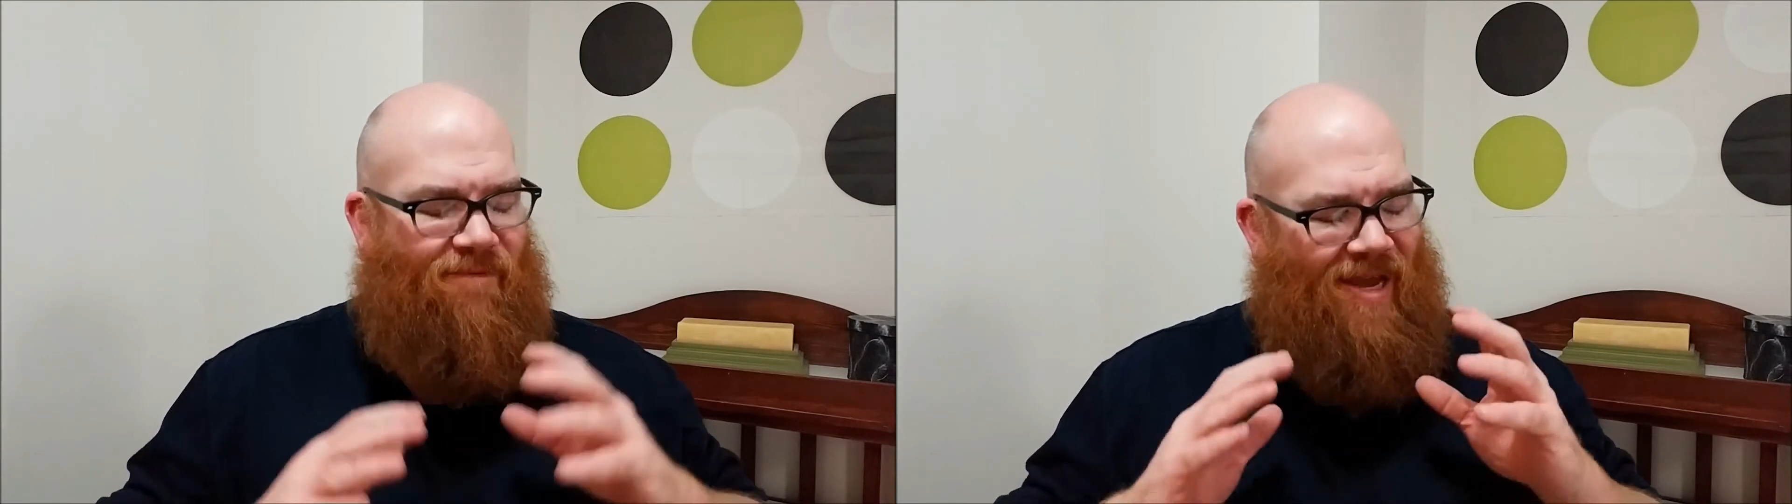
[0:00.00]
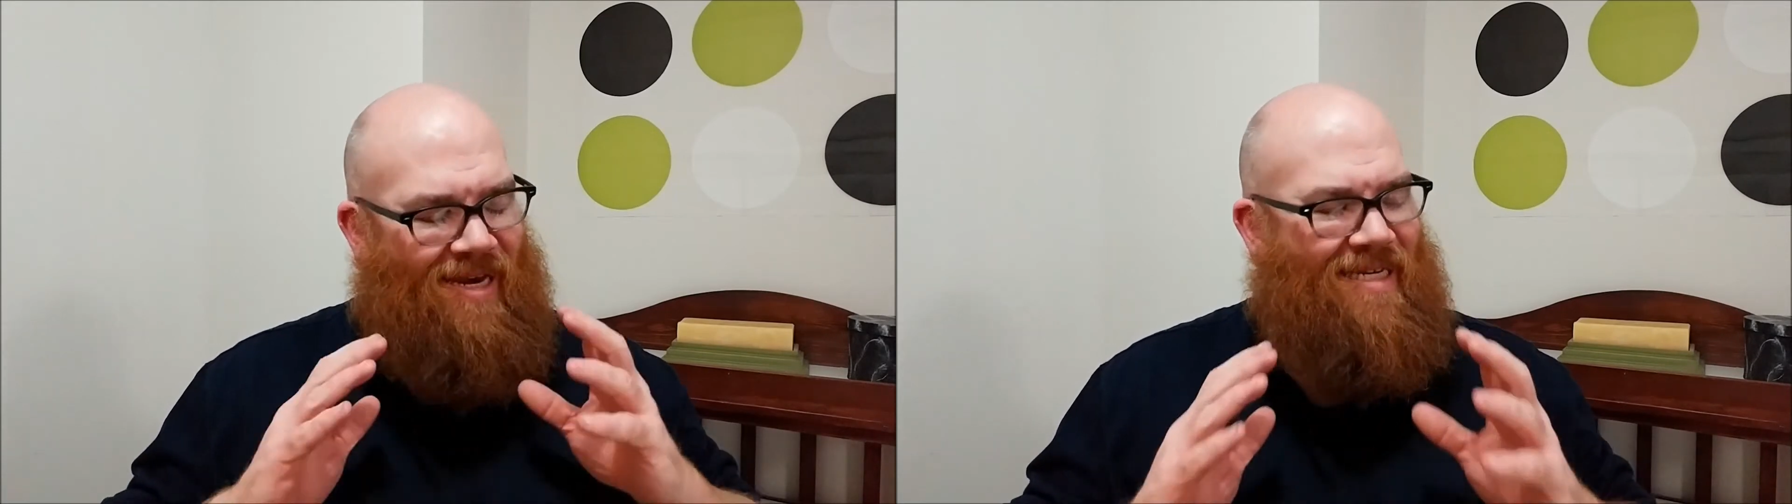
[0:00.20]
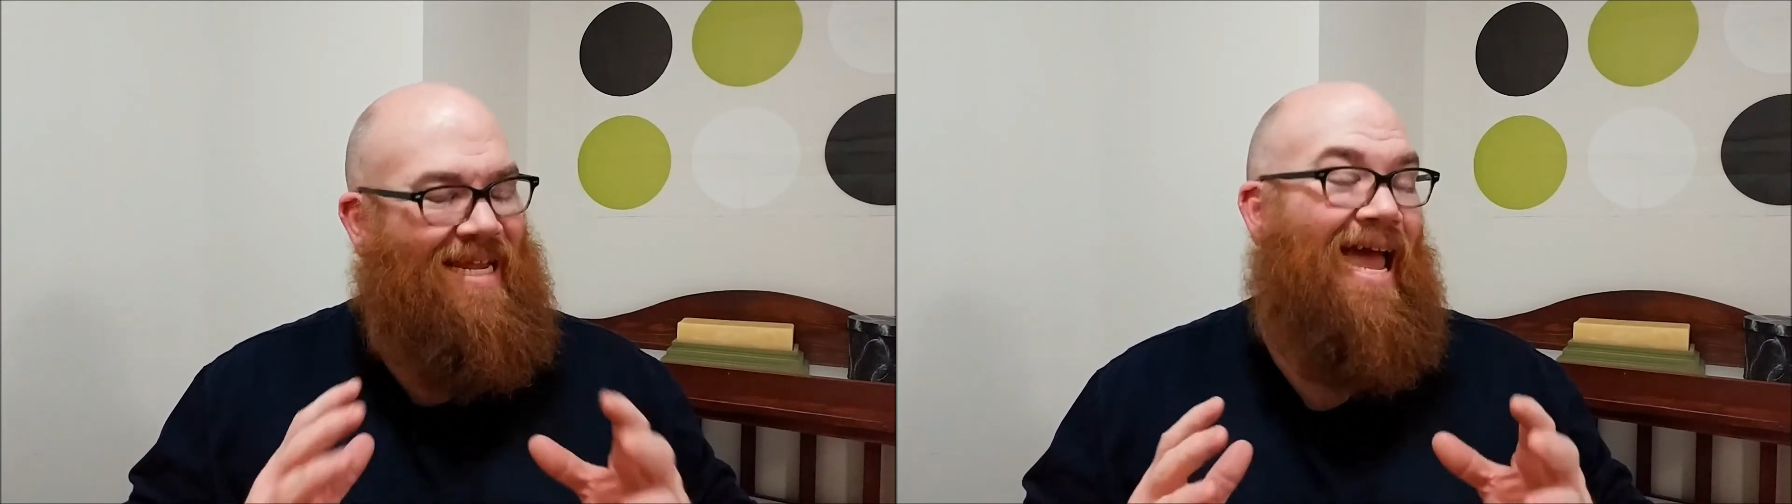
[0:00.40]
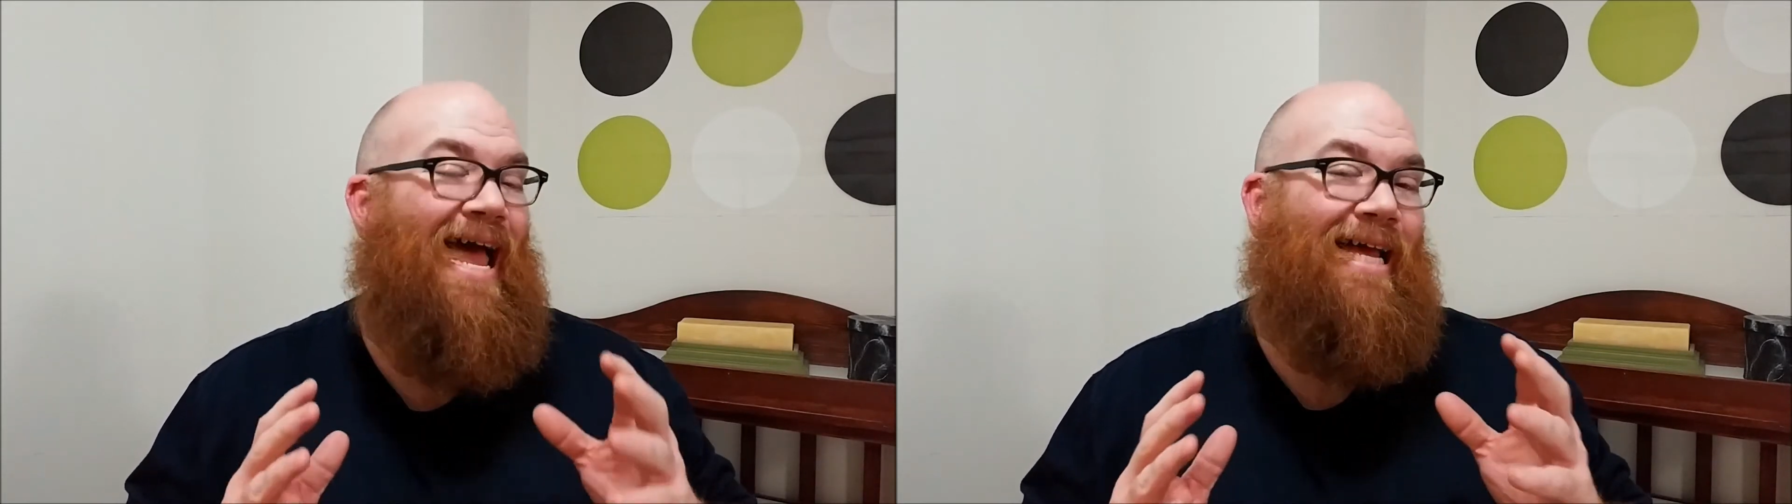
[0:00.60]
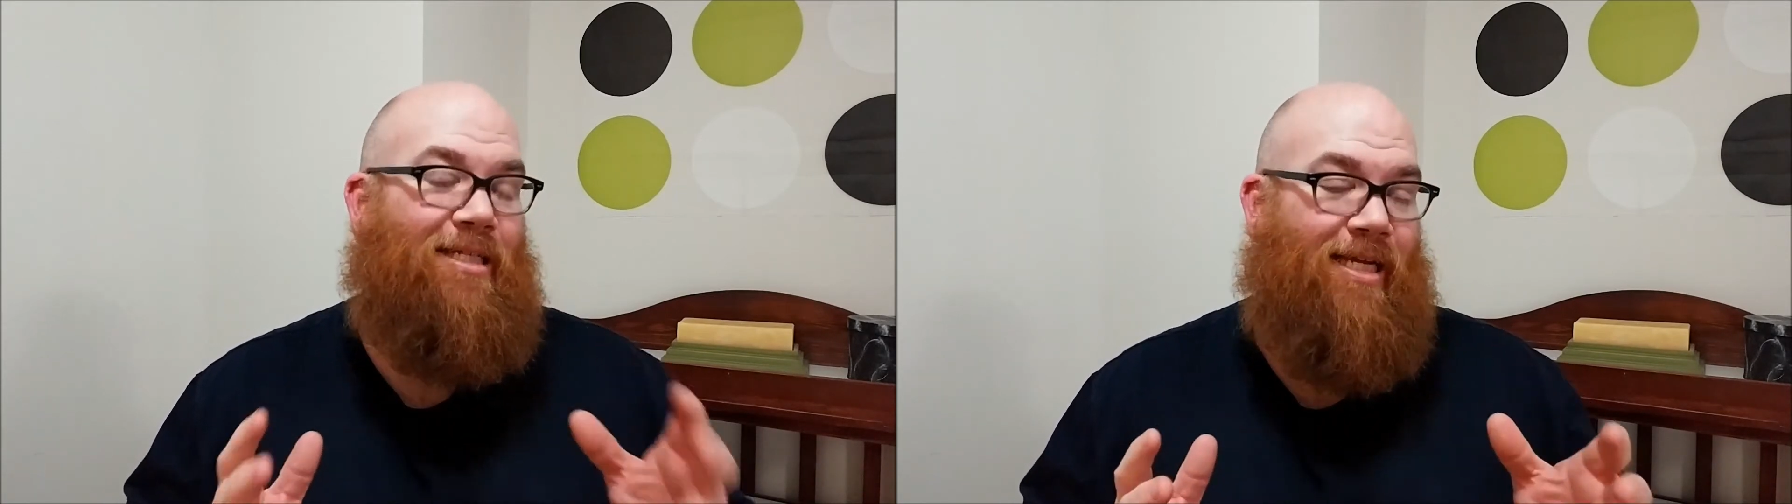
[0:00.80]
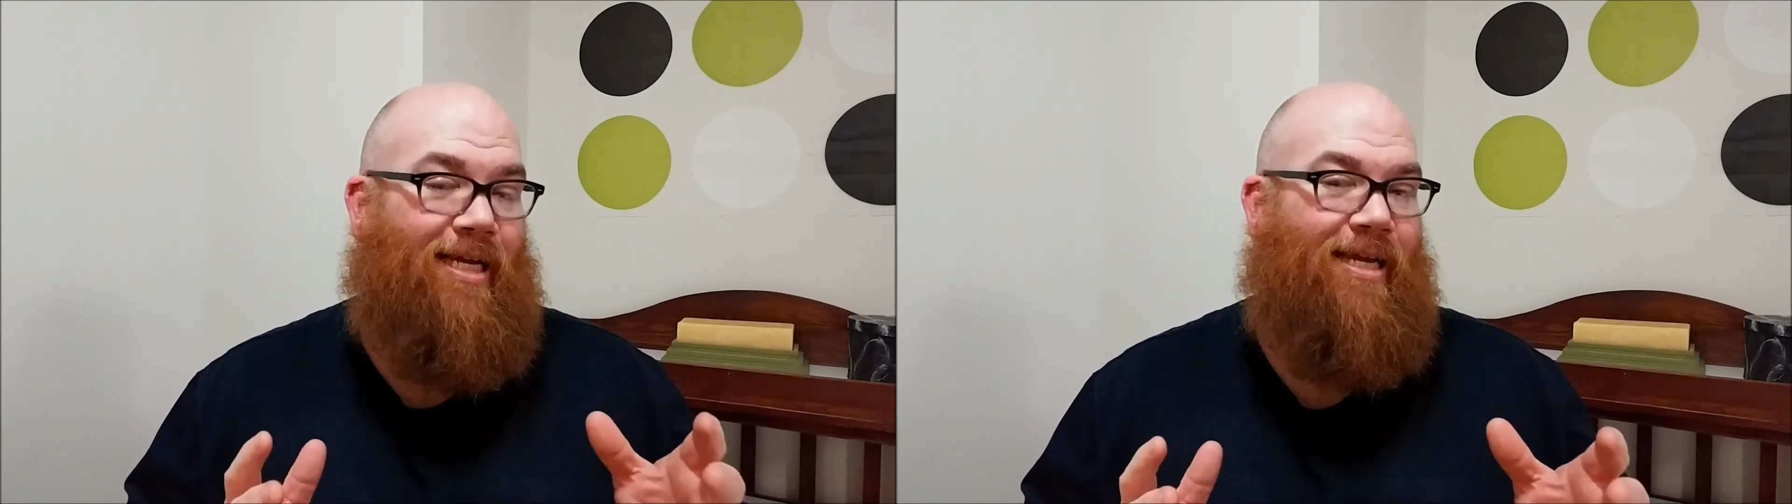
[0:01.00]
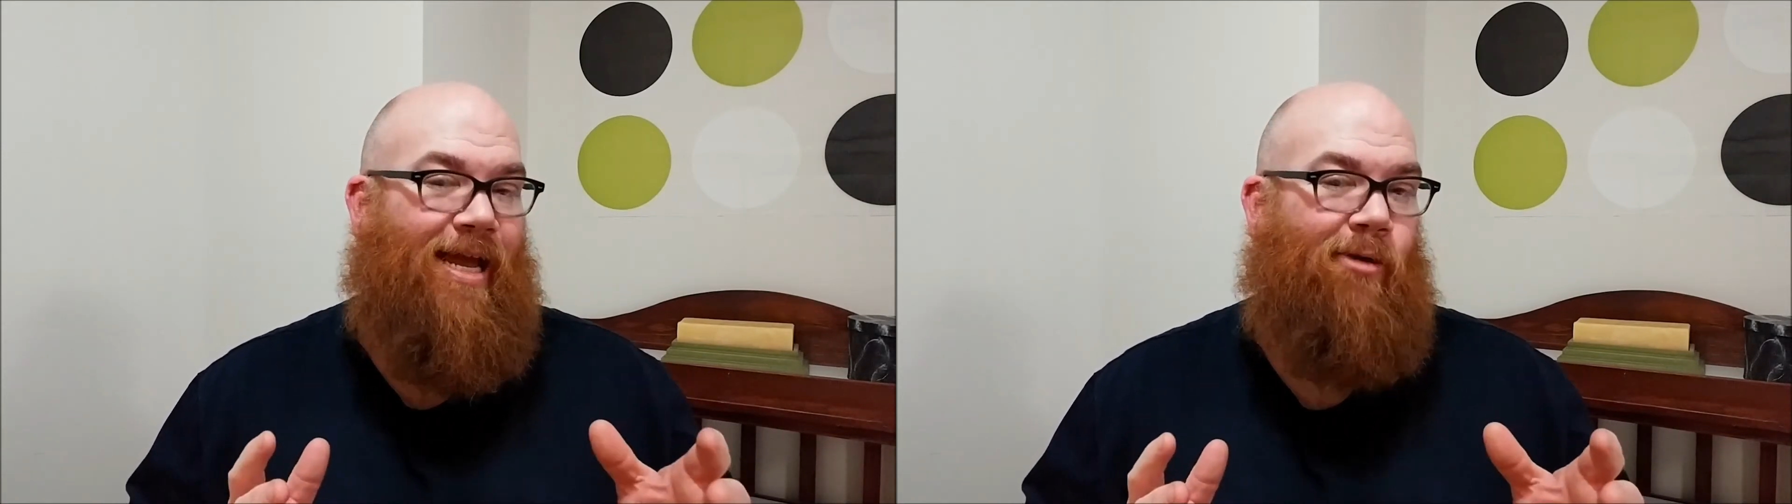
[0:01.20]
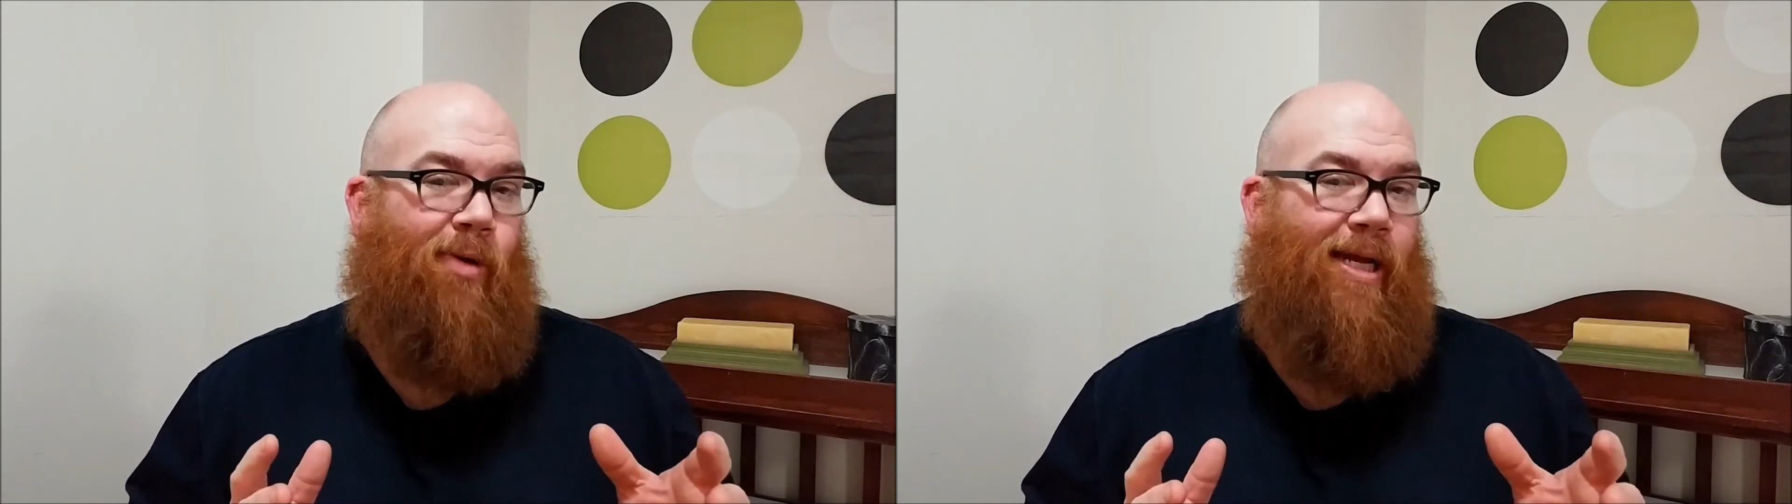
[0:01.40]
fantastic
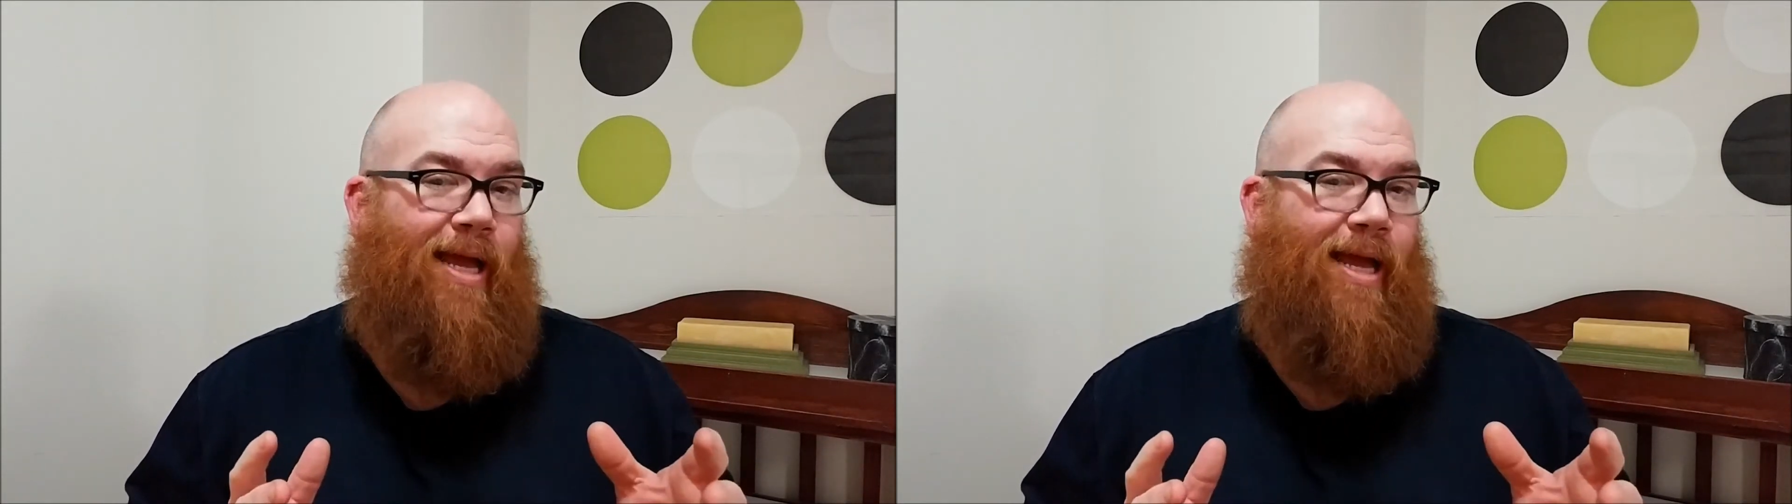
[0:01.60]
gateway